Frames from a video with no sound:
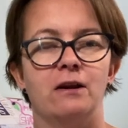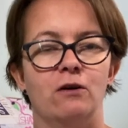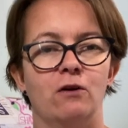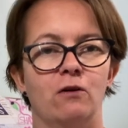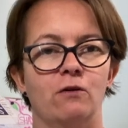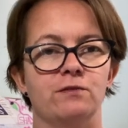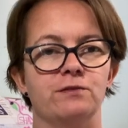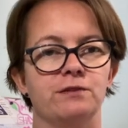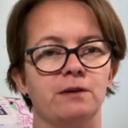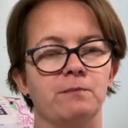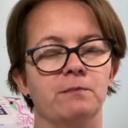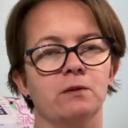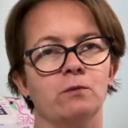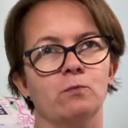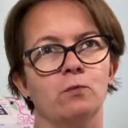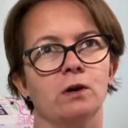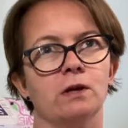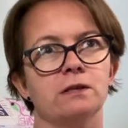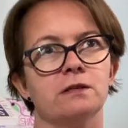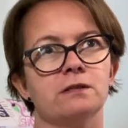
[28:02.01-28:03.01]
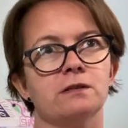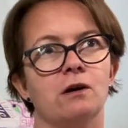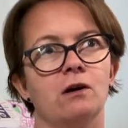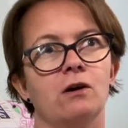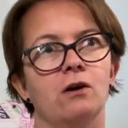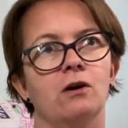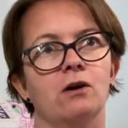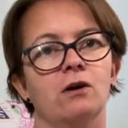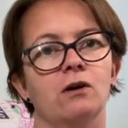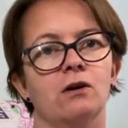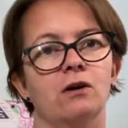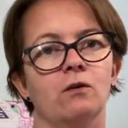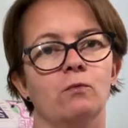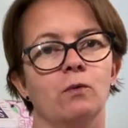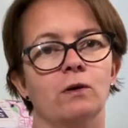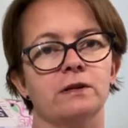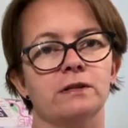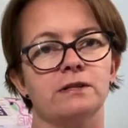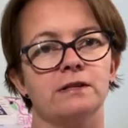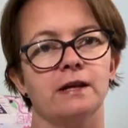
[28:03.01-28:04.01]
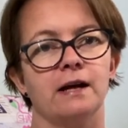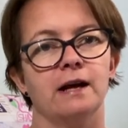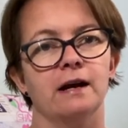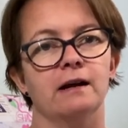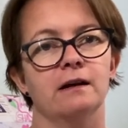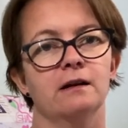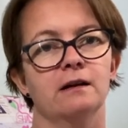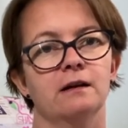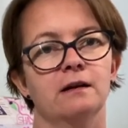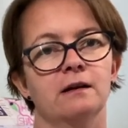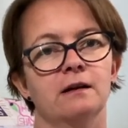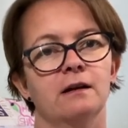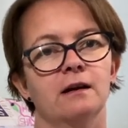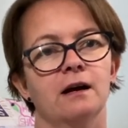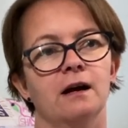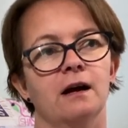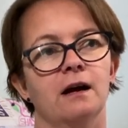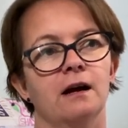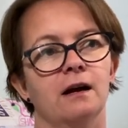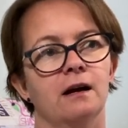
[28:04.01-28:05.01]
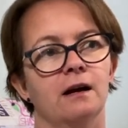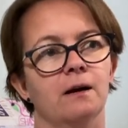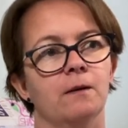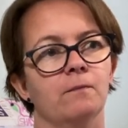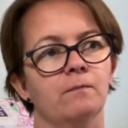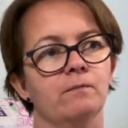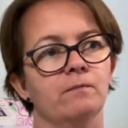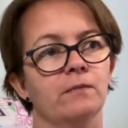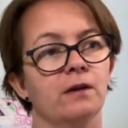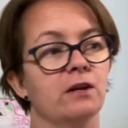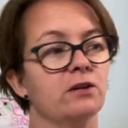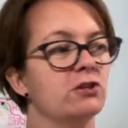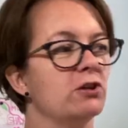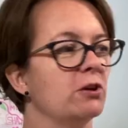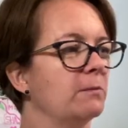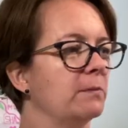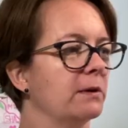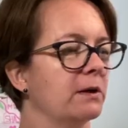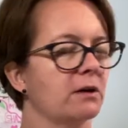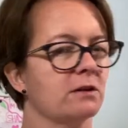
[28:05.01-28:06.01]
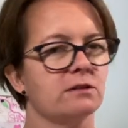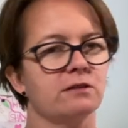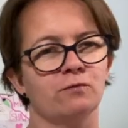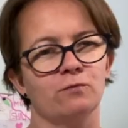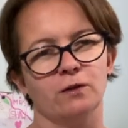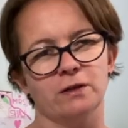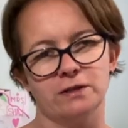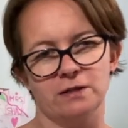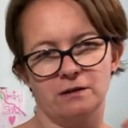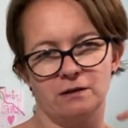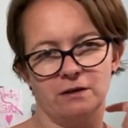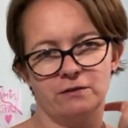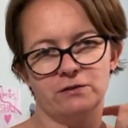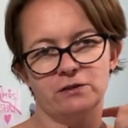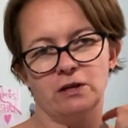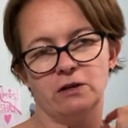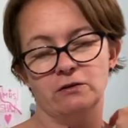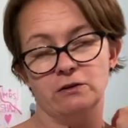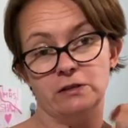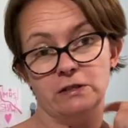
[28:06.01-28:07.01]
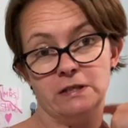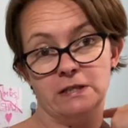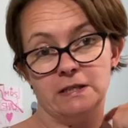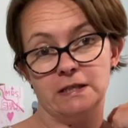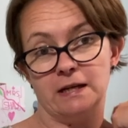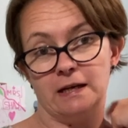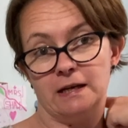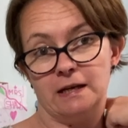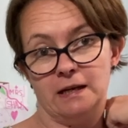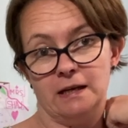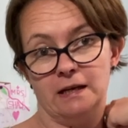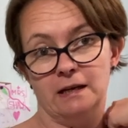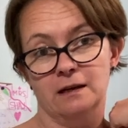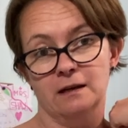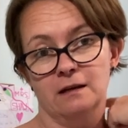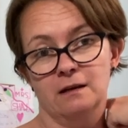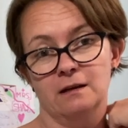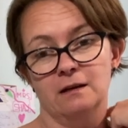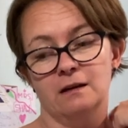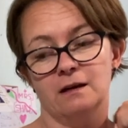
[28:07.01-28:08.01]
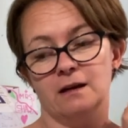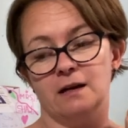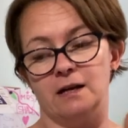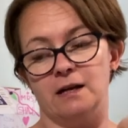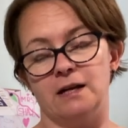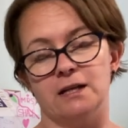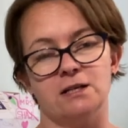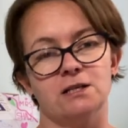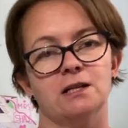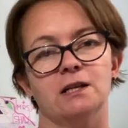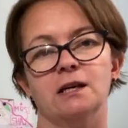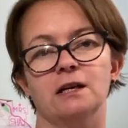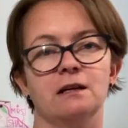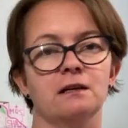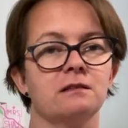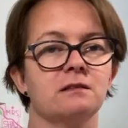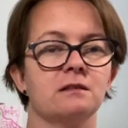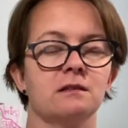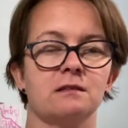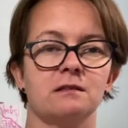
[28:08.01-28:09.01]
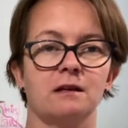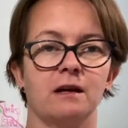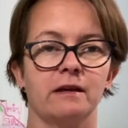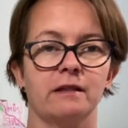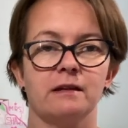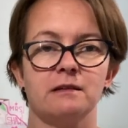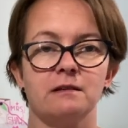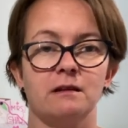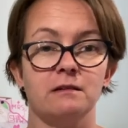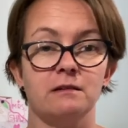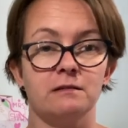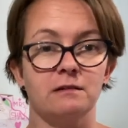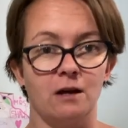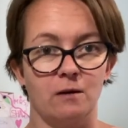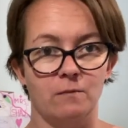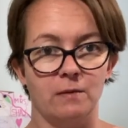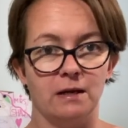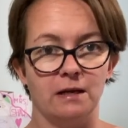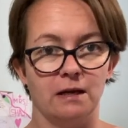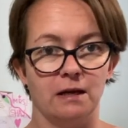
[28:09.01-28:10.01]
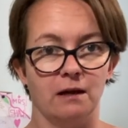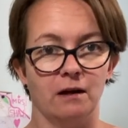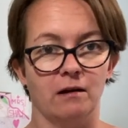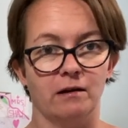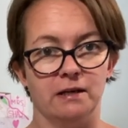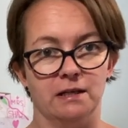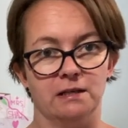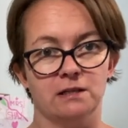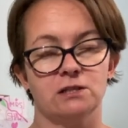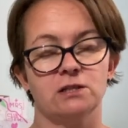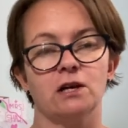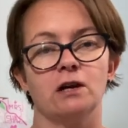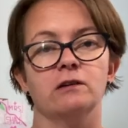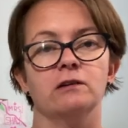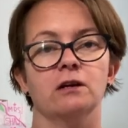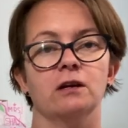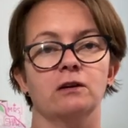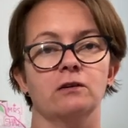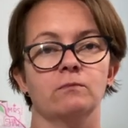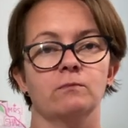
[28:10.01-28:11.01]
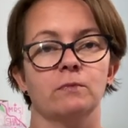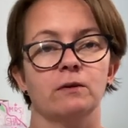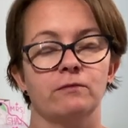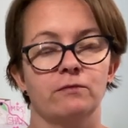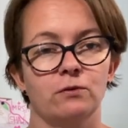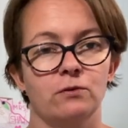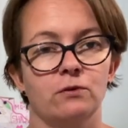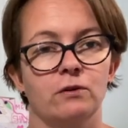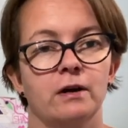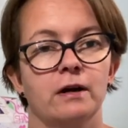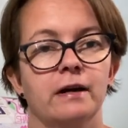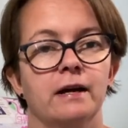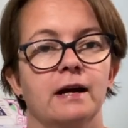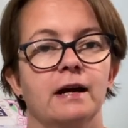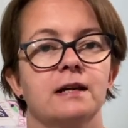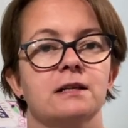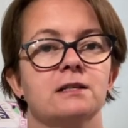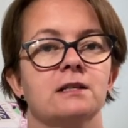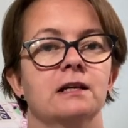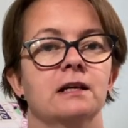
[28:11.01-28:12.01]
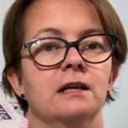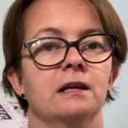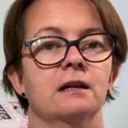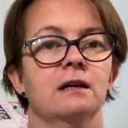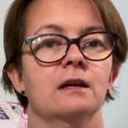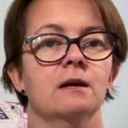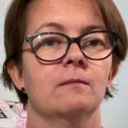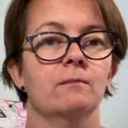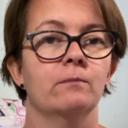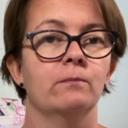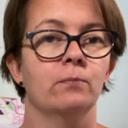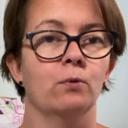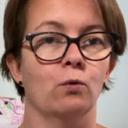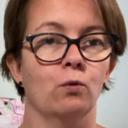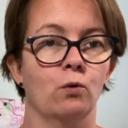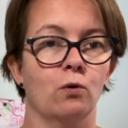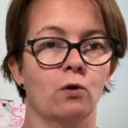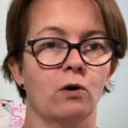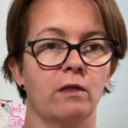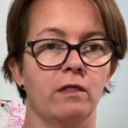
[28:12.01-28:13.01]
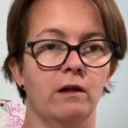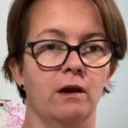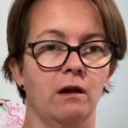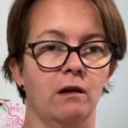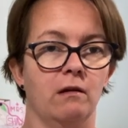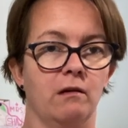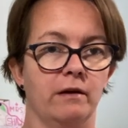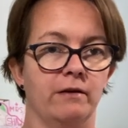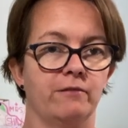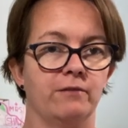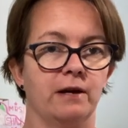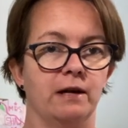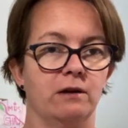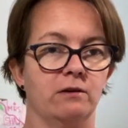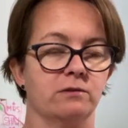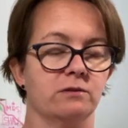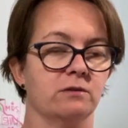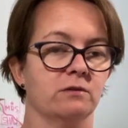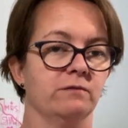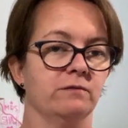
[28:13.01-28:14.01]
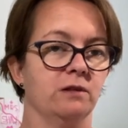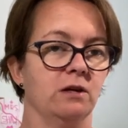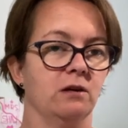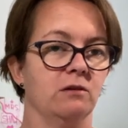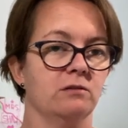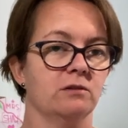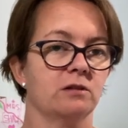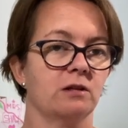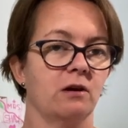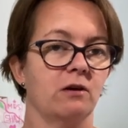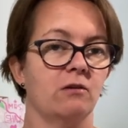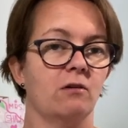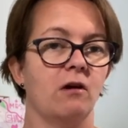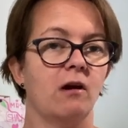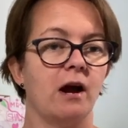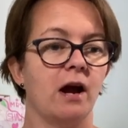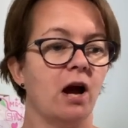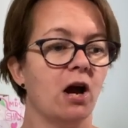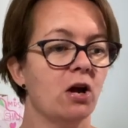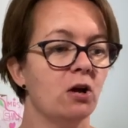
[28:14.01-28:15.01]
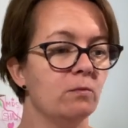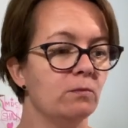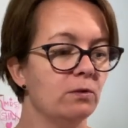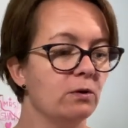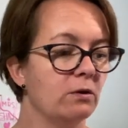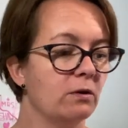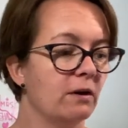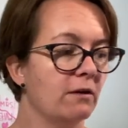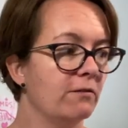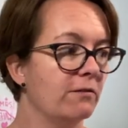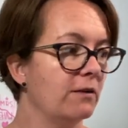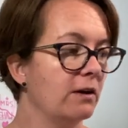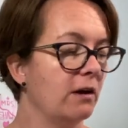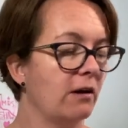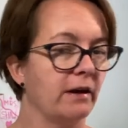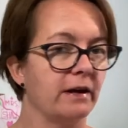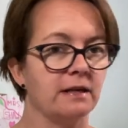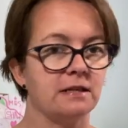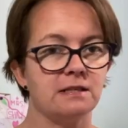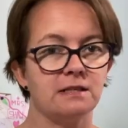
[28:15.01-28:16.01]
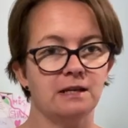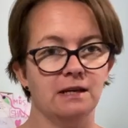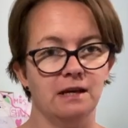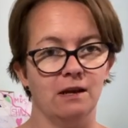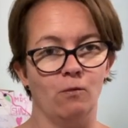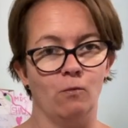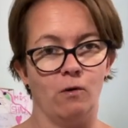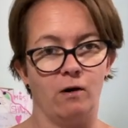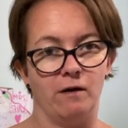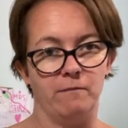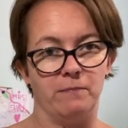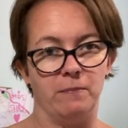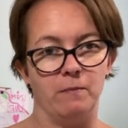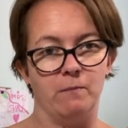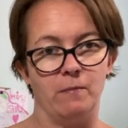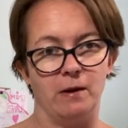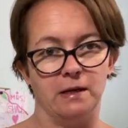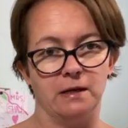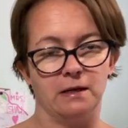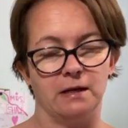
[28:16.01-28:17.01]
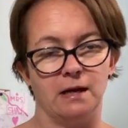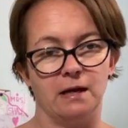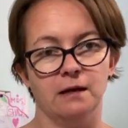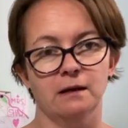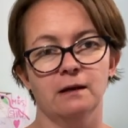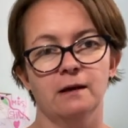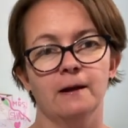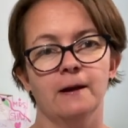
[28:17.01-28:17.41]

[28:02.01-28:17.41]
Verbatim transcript: of. Some of the ones are, are ones that um, are duplicates of ones that I've shown you today. And actually, it's just like there's only so many I need to show you before I actually bore the life out of you. So I hope you have liked seeing what I've been making.